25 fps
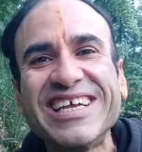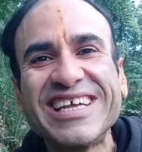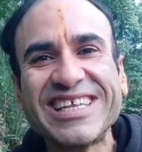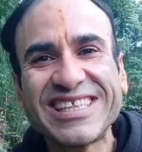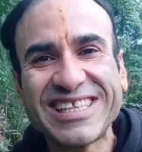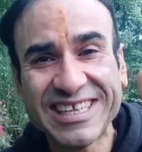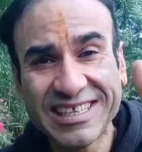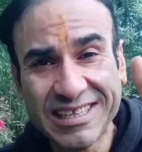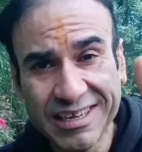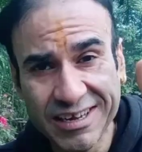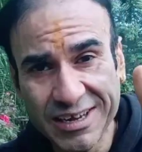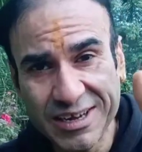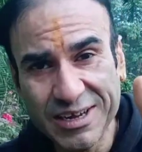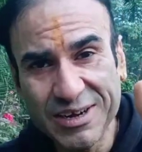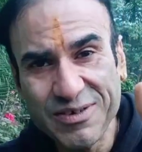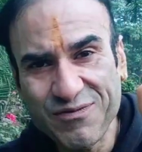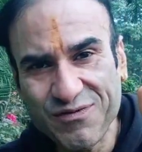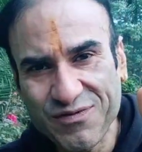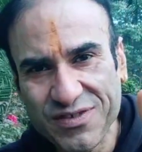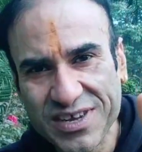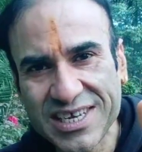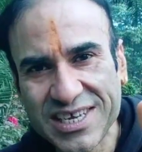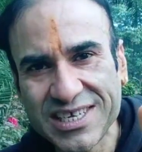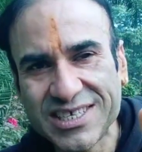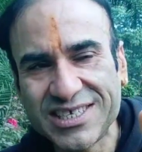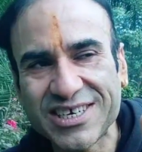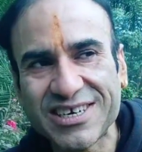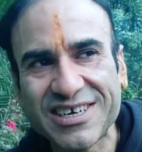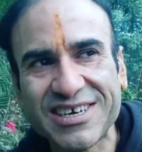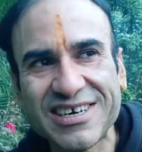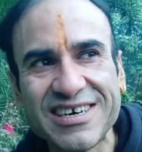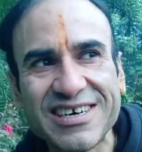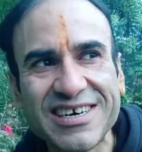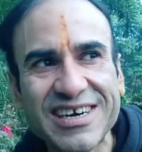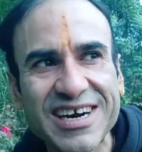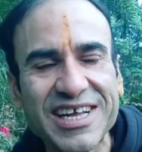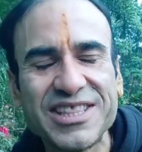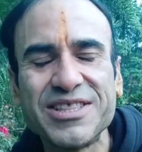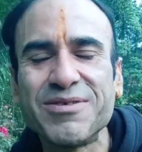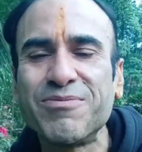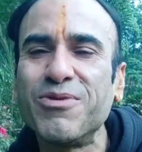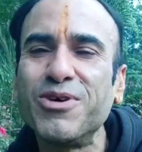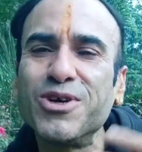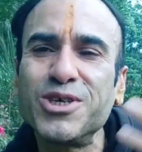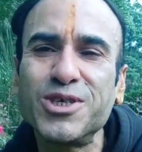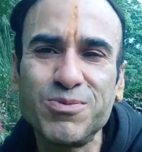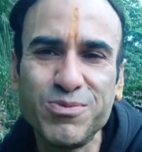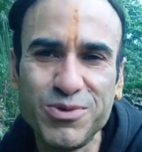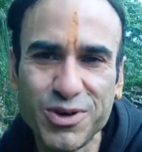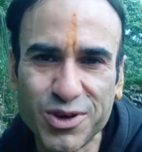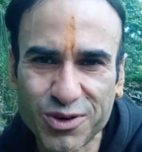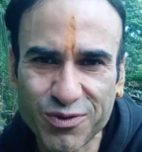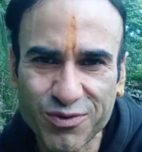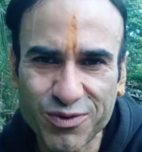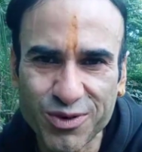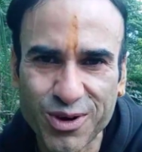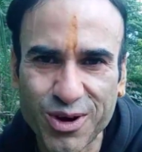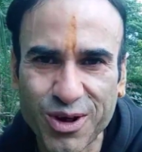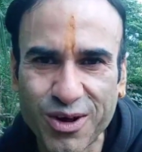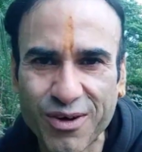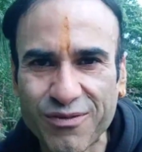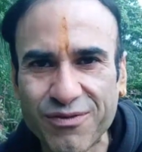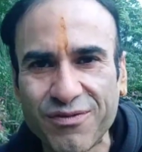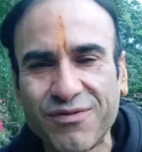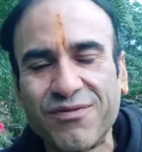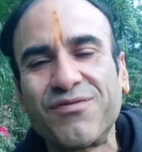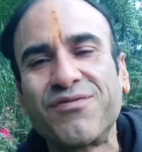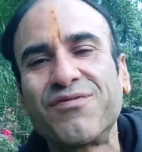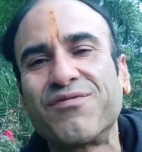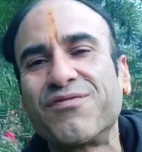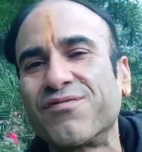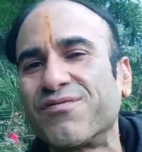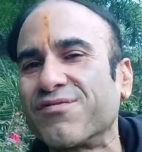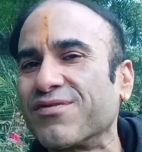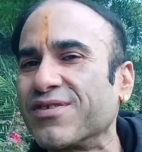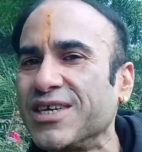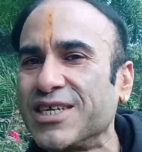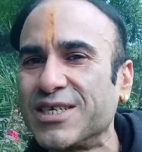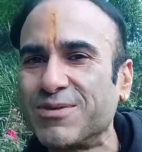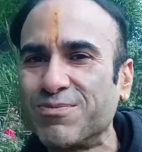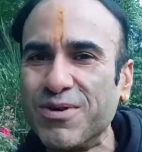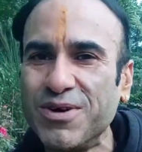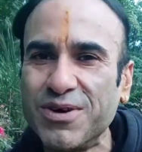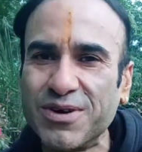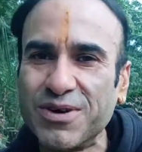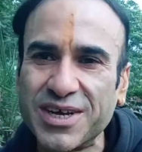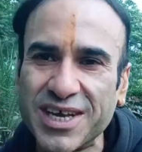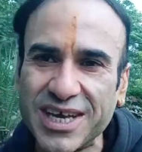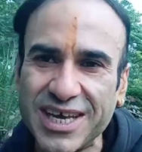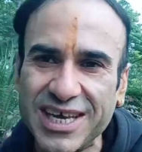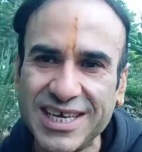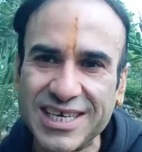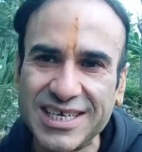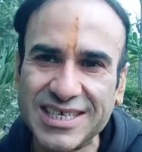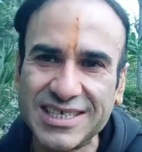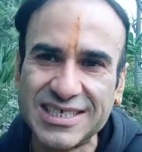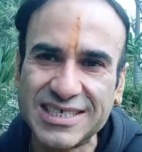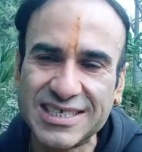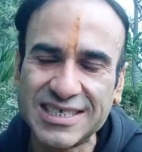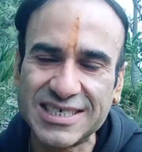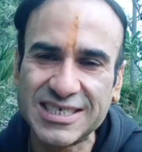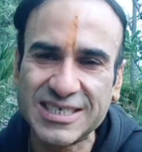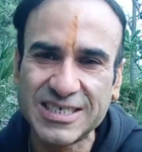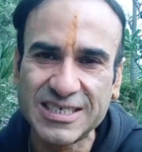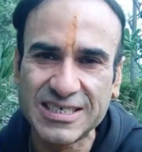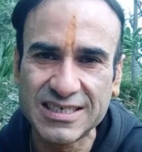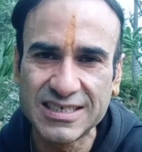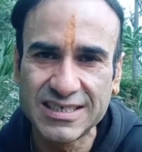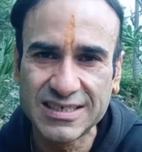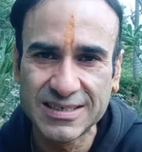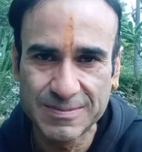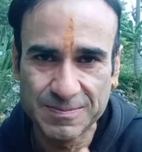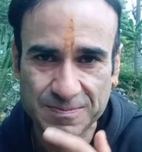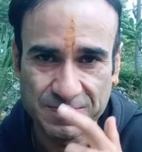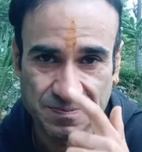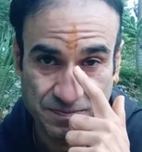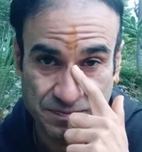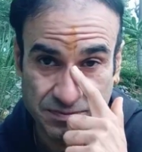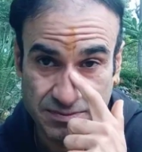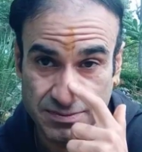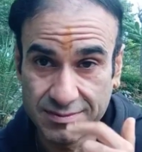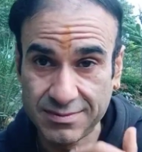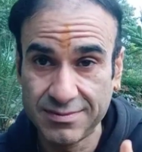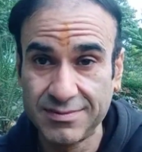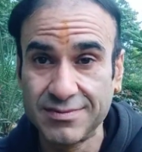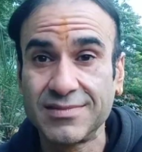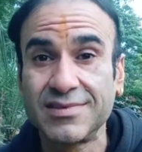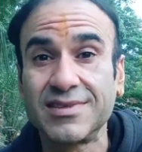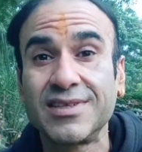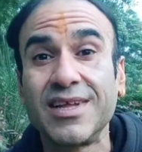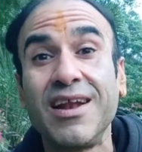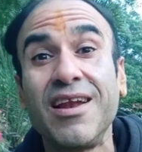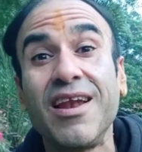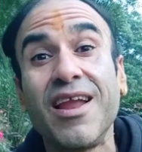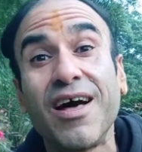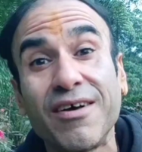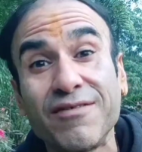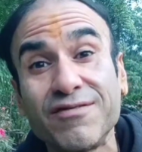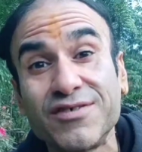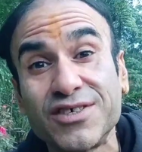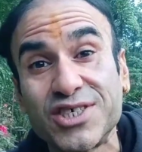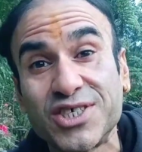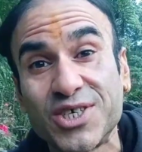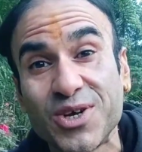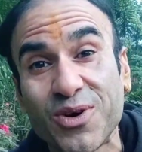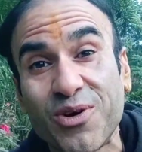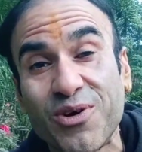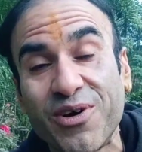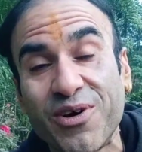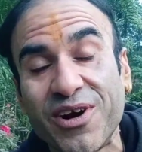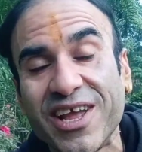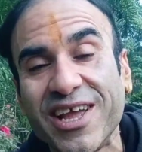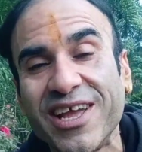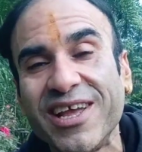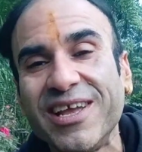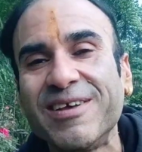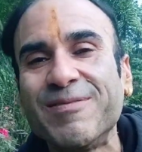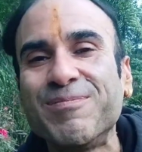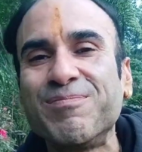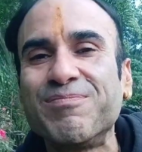The third feature and the most beautiful of this book is the love story.